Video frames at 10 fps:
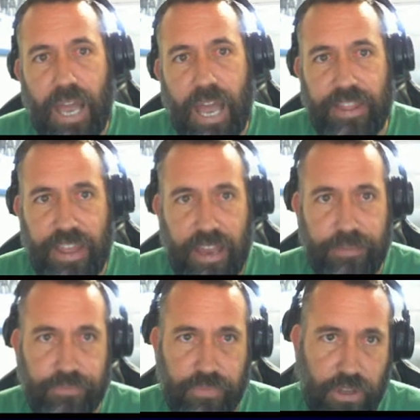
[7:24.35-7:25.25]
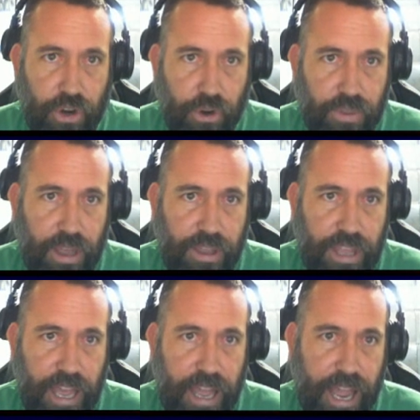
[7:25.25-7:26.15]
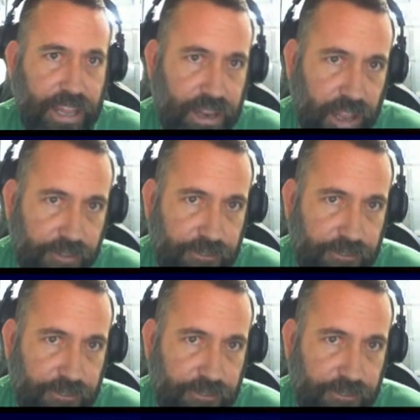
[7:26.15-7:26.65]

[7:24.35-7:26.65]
And then, you know, and then like